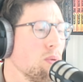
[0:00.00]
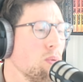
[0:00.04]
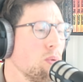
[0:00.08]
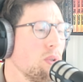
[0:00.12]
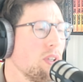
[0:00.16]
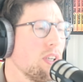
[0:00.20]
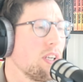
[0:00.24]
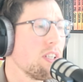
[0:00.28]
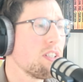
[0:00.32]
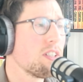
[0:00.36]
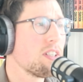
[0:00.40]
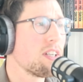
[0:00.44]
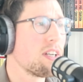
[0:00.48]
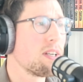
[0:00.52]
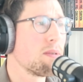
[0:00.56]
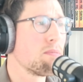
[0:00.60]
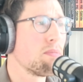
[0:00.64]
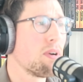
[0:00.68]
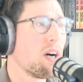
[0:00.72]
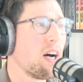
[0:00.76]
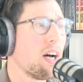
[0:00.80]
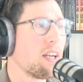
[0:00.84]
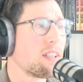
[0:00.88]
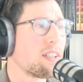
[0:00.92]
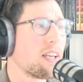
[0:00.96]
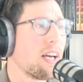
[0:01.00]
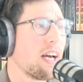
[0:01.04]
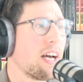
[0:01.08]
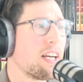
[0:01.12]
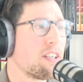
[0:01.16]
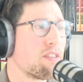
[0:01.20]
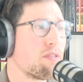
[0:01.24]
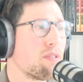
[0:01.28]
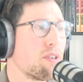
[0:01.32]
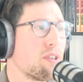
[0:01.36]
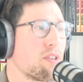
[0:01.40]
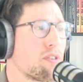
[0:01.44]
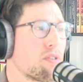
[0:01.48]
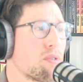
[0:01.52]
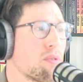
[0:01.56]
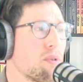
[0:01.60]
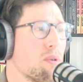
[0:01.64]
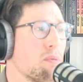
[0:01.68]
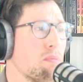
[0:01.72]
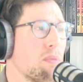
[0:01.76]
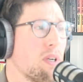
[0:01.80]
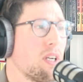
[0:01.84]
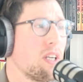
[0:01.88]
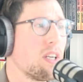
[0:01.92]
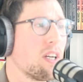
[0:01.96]
What did I say? Podcast,
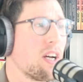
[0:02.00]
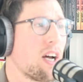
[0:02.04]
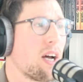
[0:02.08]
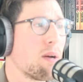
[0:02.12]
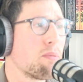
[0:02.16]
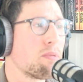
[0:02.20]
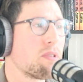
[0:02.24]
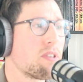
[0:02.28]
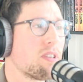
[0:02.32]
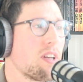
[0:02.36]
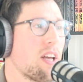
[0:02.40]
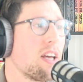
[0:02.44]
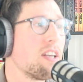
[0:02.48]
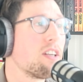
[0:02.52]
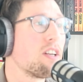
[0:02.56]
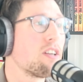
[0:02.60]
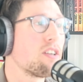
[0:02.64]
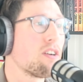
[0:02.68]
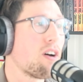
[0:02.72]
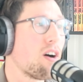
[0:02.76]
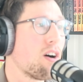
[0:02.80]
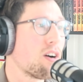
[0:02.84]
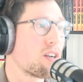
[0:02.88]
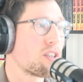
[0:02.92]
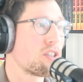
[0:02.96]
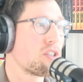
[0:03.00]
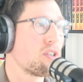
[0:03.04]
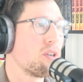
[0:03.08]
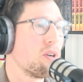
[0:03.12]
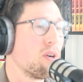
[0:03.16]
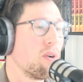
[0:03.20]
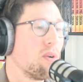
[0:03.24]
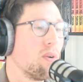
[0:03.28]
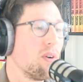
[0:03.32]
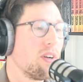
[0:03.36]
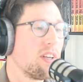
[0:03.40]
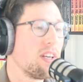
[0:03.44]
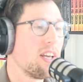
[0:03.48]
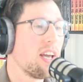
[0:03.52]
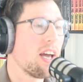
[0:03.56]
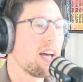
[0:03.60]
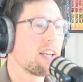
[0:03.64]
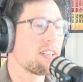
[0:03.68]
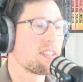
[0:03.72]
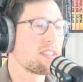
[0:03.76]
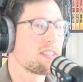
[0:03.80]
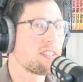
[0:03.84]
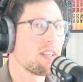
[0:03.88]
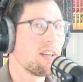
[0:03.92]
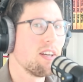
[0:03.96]
virtual meetups, and the talk show.
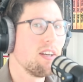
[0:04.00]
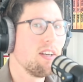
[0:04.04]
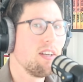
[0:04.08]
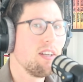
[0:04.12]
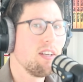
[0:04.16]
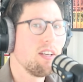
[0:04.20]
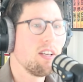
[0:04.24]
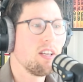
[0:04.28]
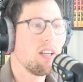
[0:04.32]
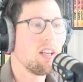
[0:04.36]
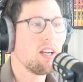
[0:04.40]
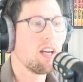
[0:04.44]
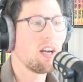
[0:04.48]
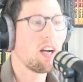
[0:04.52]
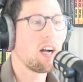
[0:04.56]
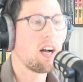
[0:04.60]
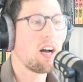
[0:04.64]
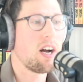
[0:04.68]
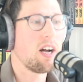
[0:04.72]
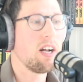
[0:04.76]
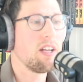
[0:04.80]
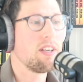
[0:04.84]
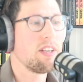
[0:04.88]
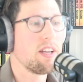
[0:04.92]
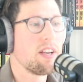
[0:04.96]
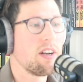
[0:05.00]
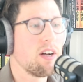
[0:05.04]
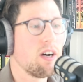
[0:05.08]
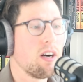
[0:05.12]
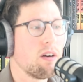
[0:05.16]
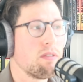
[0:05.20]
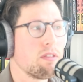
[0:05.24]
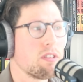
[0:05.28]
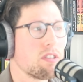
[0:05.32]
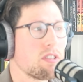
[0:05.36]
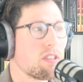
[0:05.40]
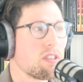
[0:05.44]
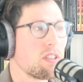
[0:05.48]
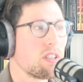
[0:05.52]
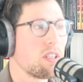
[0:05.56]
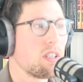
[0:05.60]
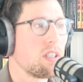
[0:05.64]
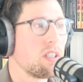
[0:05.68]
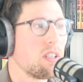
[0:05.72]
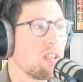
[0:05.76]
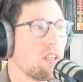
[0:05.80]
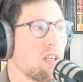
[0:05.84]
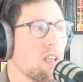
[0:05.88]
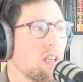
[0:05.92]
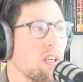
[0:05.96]
Yes. And then
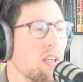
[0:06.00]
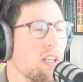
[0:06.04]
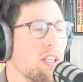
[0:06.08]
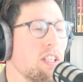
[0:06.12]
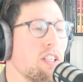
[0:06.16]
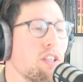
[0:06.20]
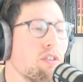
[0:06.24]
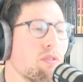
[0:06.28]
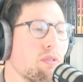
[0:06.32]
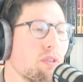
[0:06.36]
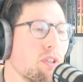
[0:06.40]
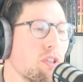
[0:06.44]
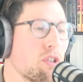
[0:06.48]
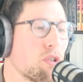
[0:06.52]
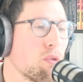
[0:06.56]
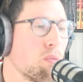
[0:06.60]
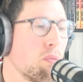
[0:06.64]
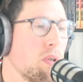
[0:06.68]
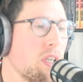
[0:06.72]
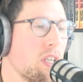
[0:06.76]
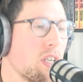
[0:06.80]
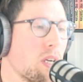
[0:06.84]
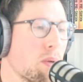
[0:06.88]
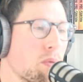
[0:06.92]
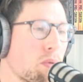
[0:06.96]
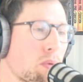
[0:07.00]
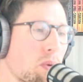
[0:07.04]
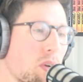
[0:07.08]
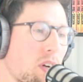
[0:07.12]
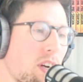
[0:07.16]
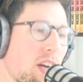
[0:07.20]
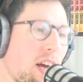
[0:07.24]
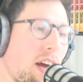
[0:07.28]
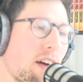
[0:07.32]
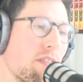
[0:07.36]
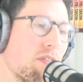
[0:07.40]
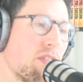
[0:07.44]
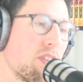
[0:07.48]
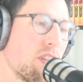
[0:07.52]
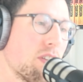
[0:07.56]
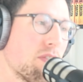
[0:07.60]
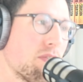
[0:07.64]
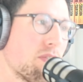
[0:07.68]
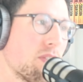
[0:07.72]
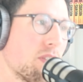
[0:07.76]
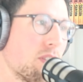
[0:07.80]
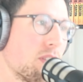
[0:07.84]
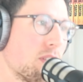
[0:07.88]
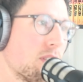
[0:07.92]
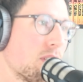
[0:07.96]
obviously in these virtual meetups, we're going to have
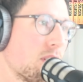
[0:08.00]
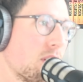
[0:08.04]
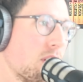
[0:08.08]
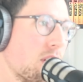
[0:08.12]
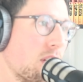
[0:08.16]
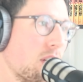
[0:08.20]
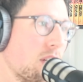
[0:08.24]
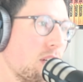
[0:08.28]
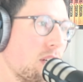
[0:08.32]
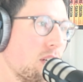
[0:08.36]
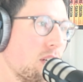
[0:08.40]
different